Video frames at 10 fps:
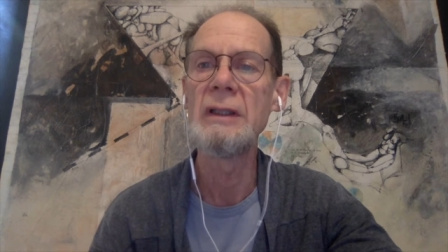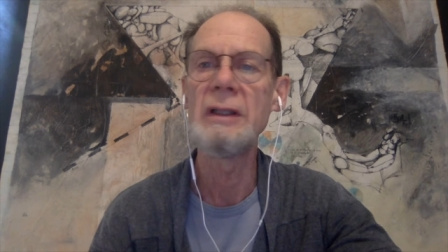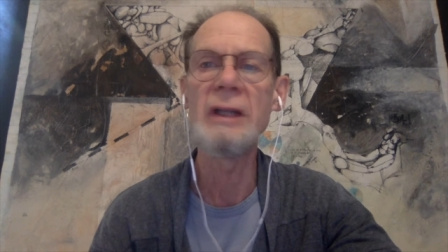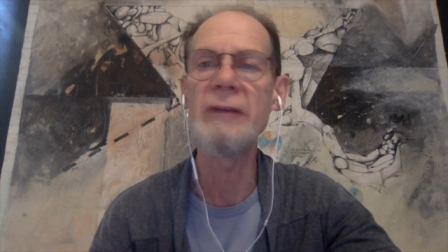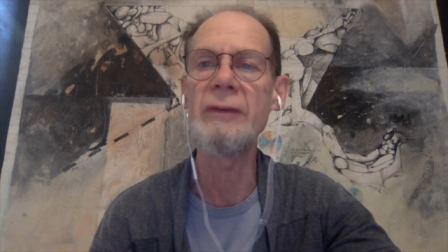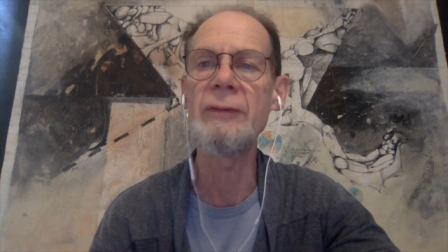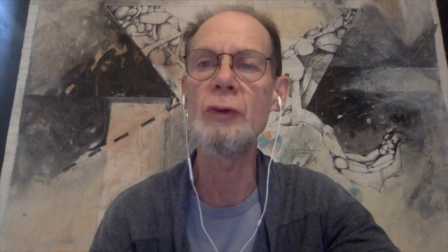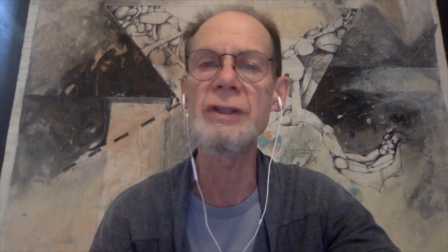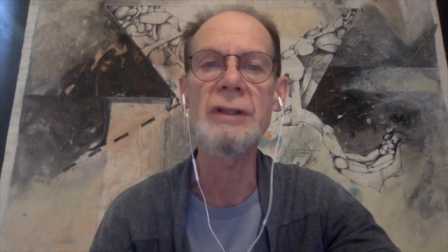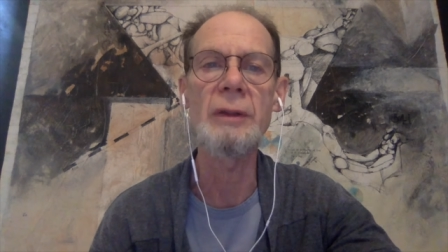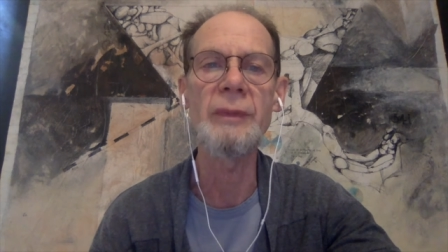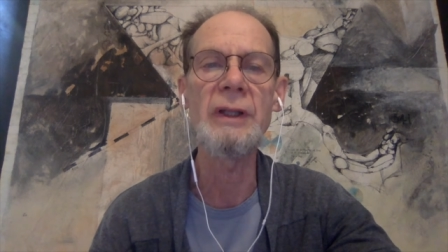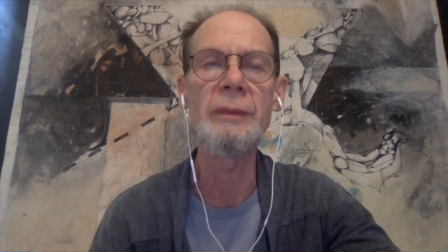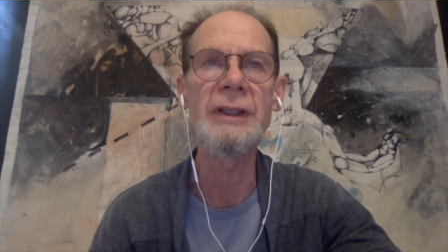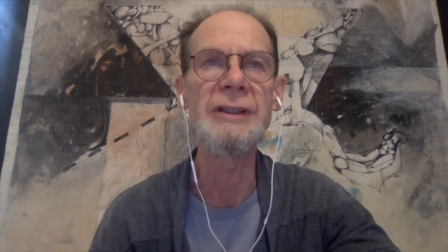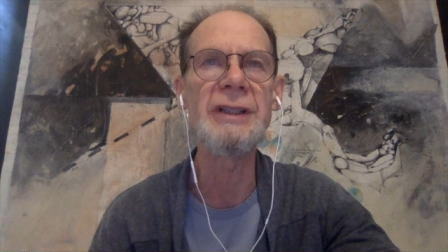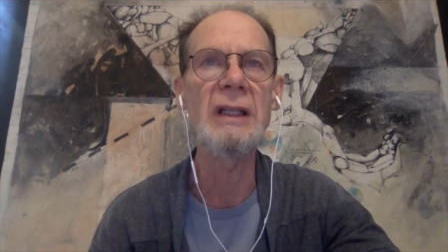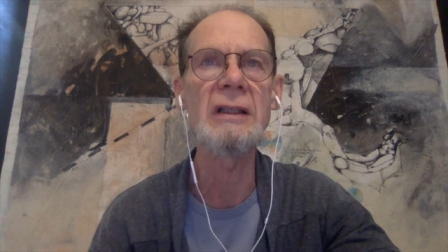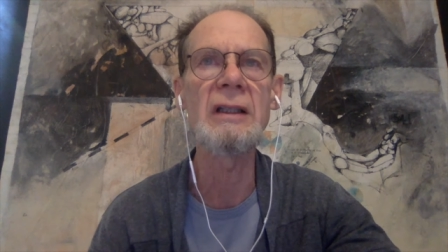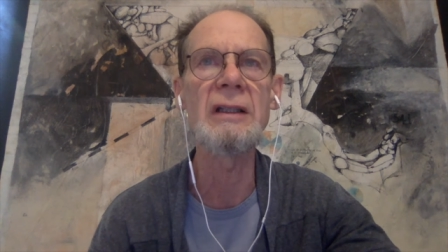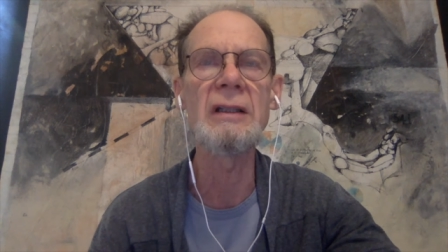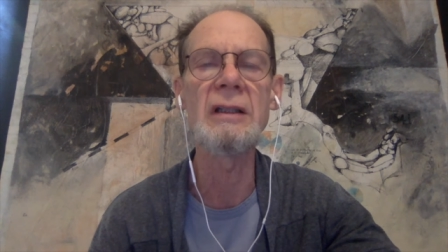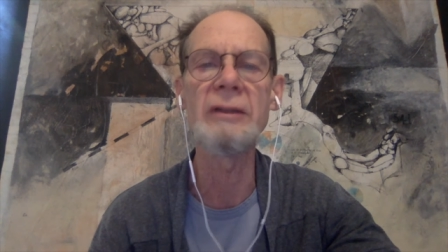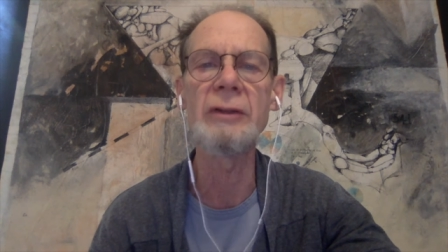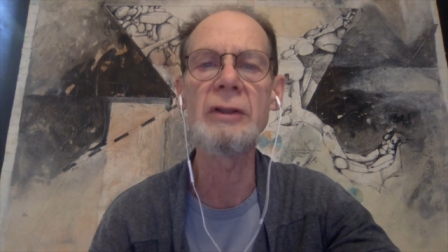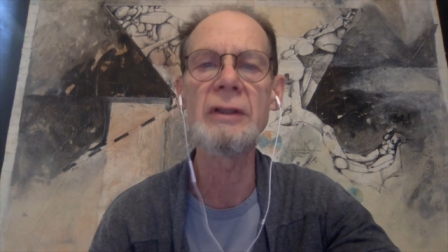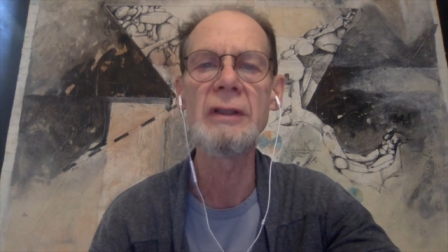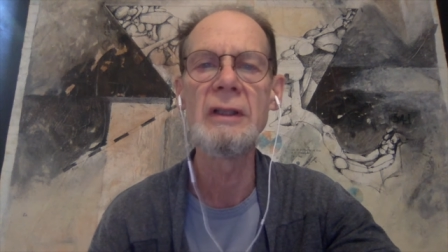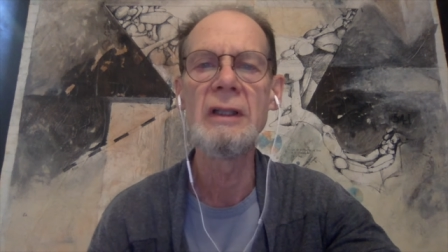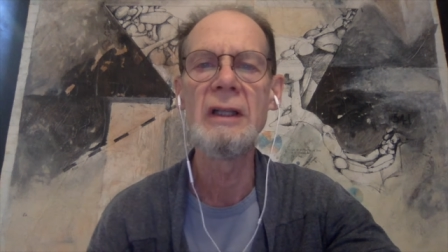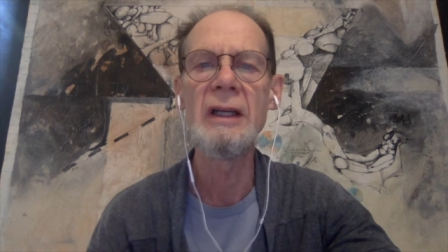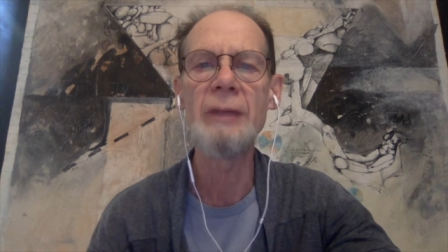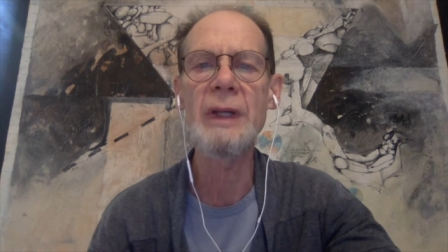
never forced on me but gently delivered, have